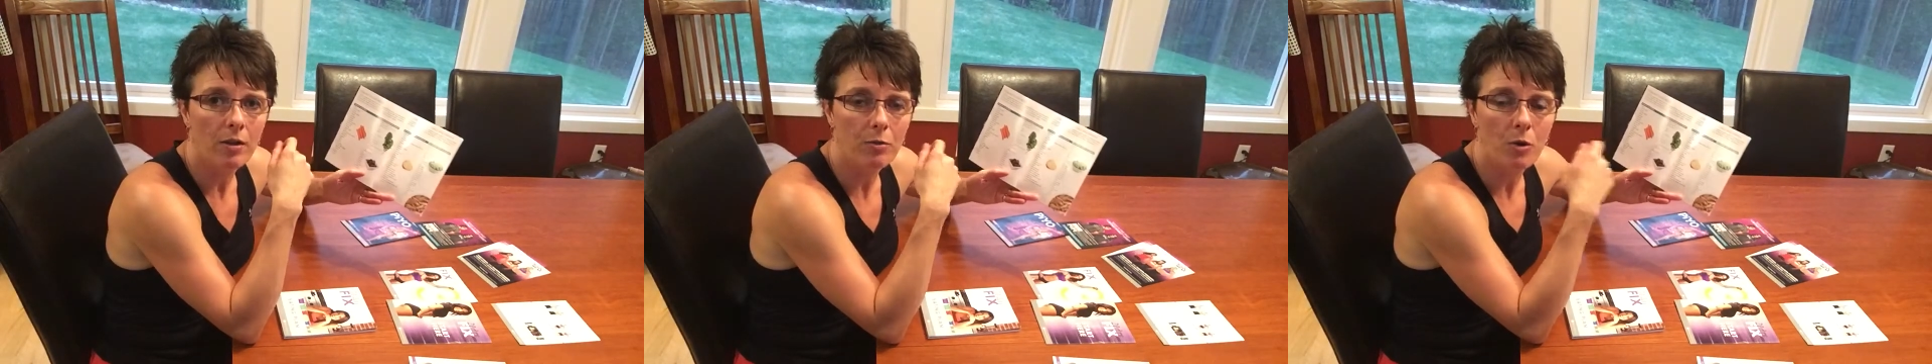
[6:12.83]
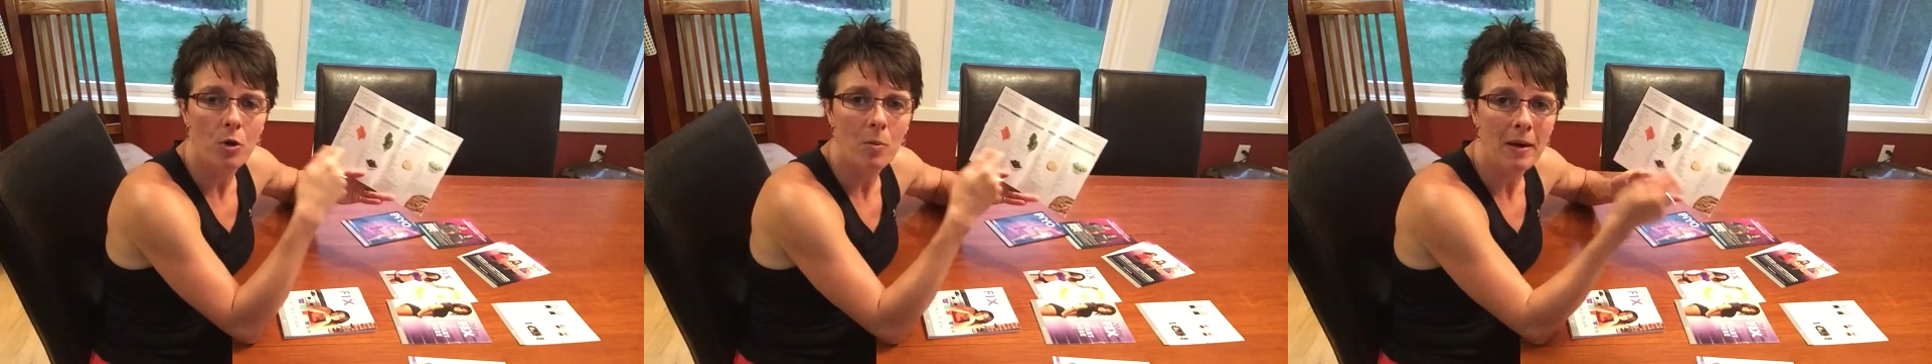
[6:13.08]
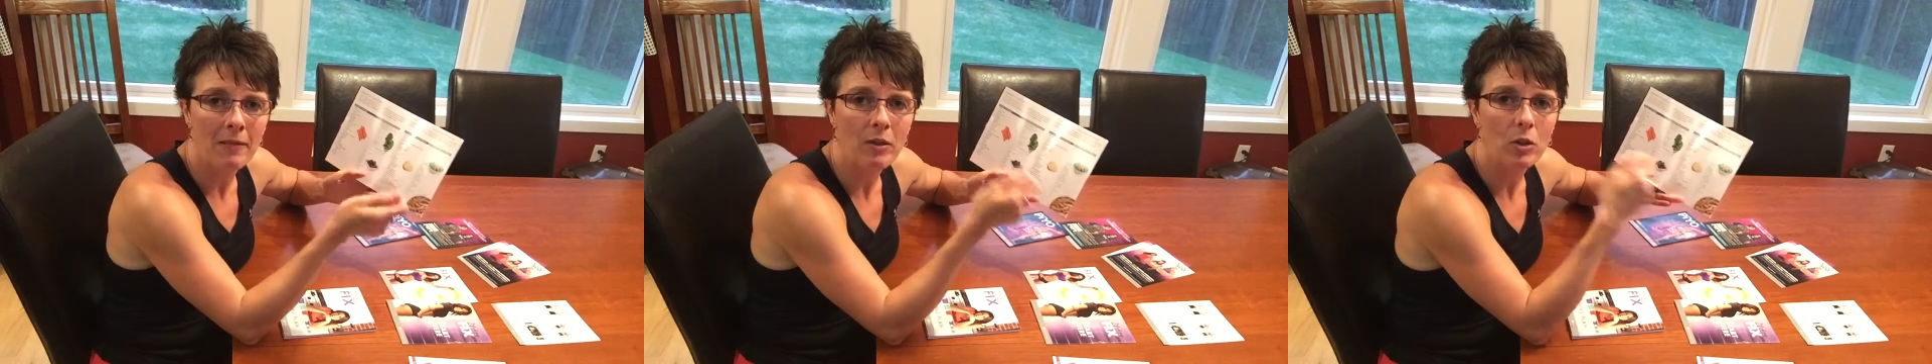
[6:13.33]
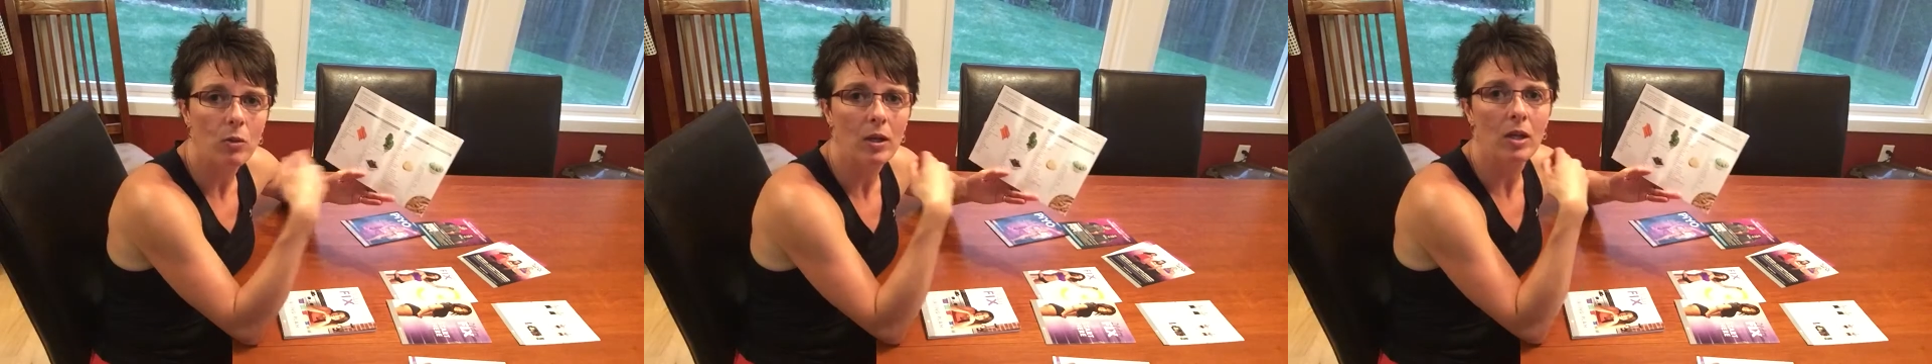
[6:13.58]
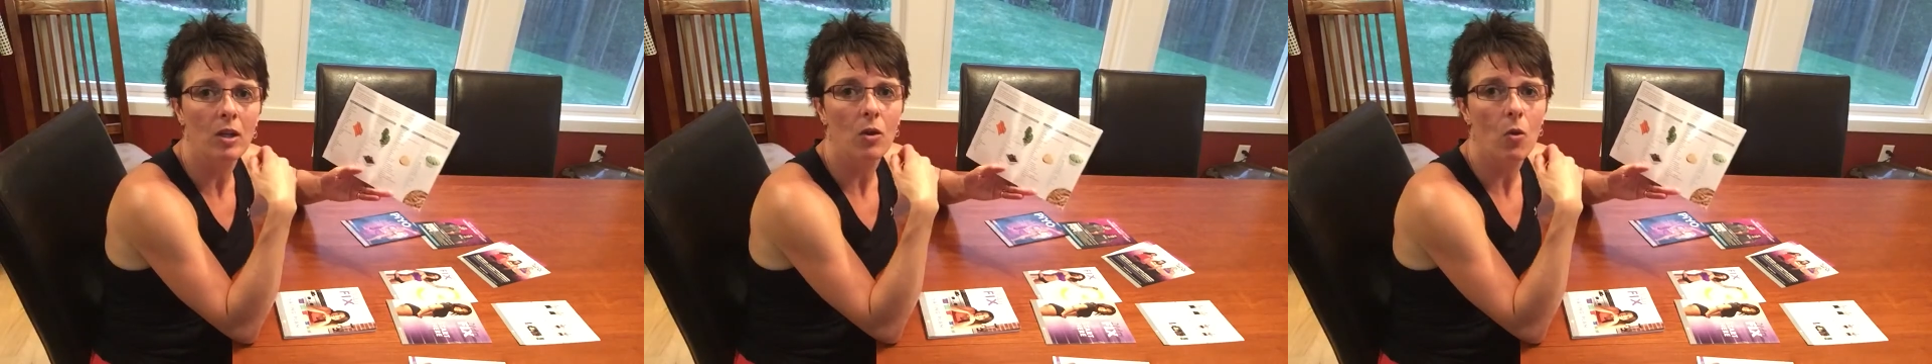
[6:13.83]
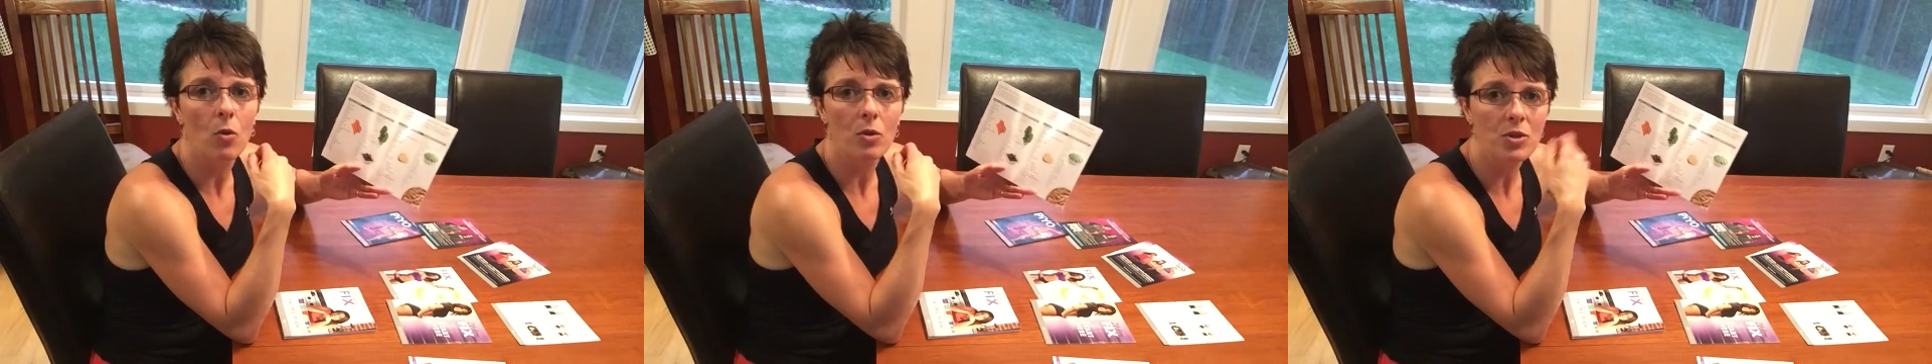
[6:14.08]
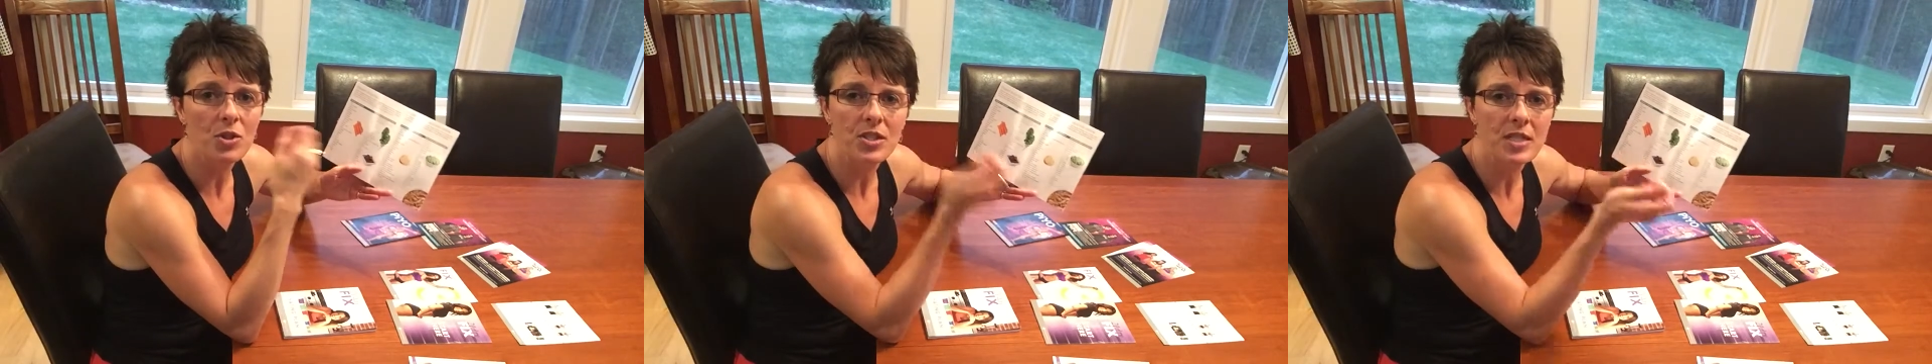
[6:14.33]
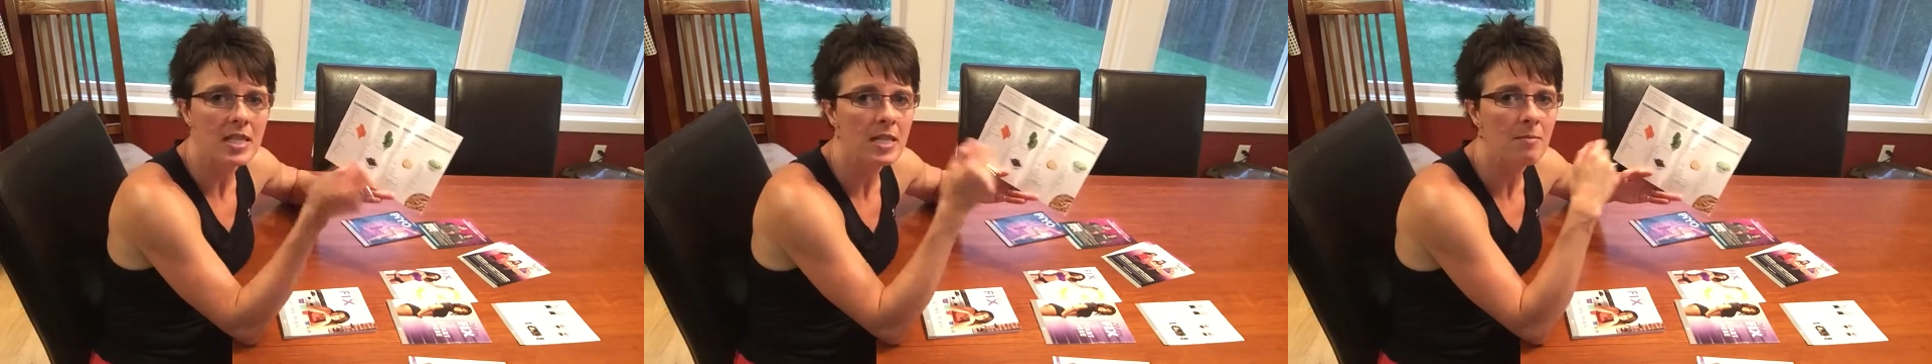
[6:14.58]
throw them on the grill or
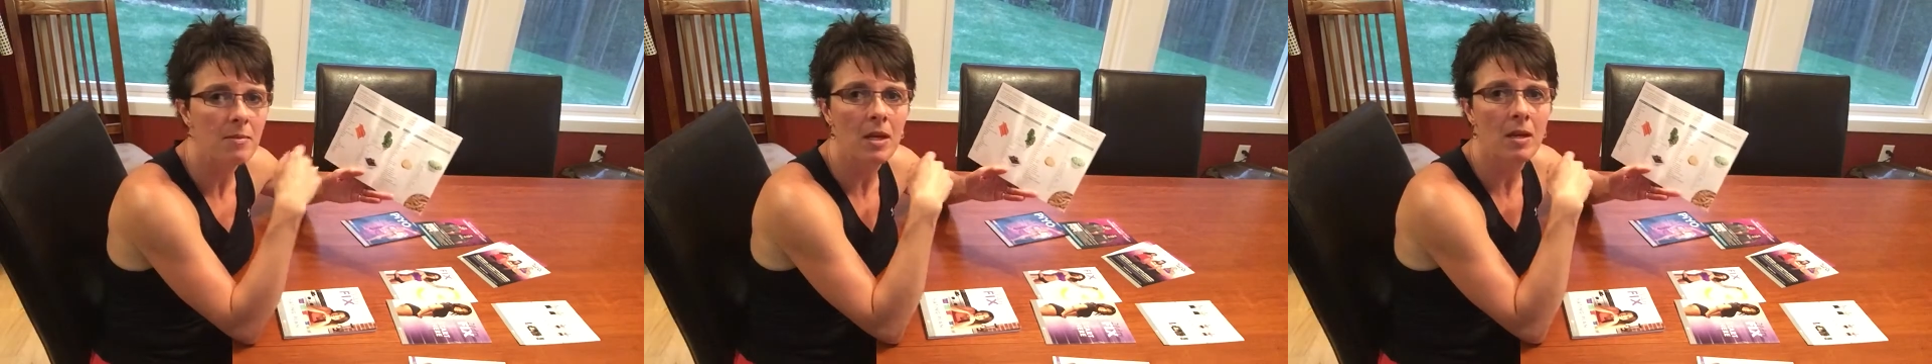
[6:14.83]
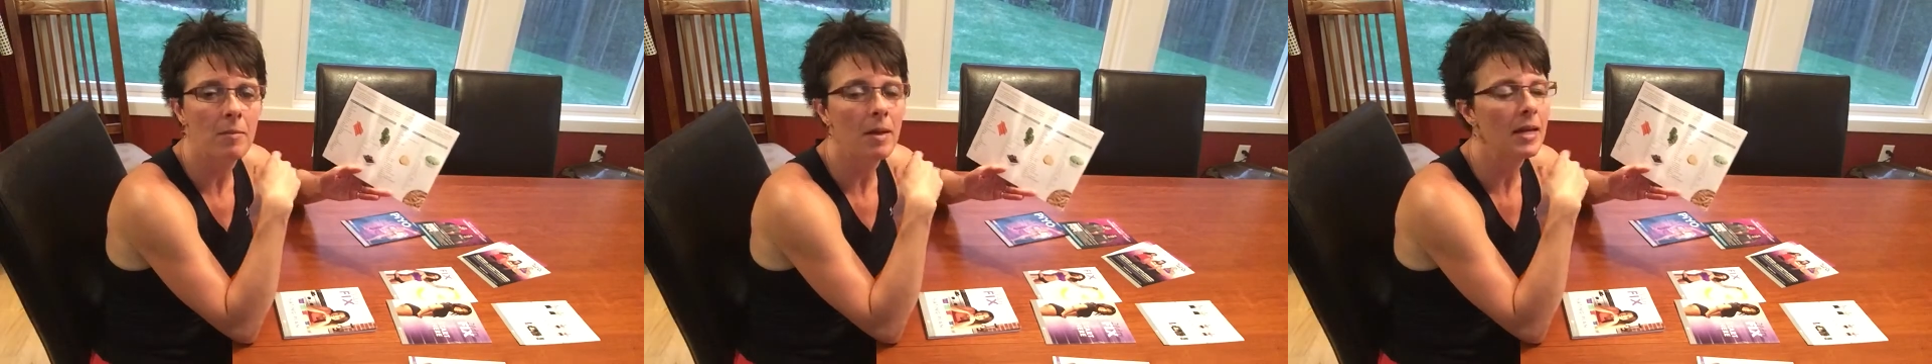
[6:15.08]
steam them.